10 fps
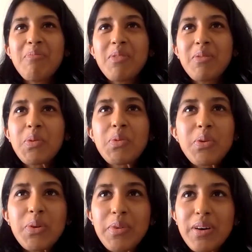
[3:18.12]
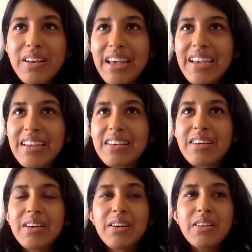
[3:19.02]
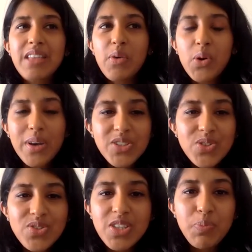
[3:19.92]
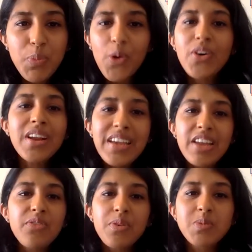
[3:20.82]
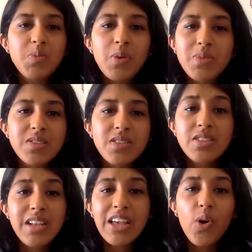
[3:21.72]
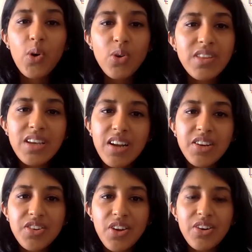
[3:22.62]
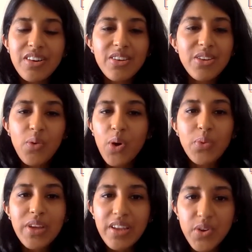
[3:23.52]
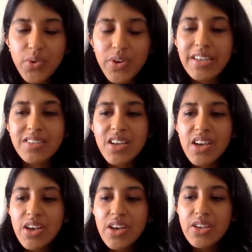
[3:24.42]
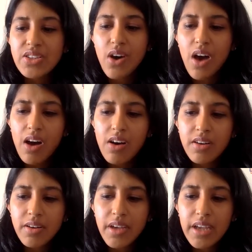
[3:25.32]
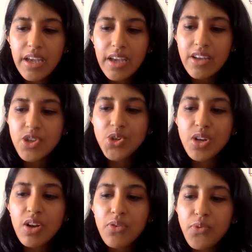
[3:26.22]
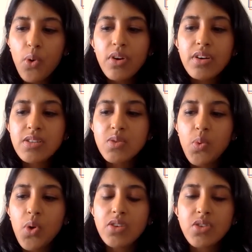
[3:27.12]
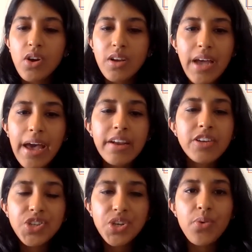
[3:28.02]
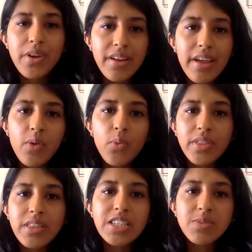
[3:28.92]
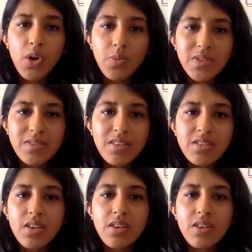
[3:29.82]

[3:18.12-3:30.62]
We were like, there were questions just pouring in from small businesses like all over the country on what we can do next. So our initial focus was on a direct Q&A with these small businesses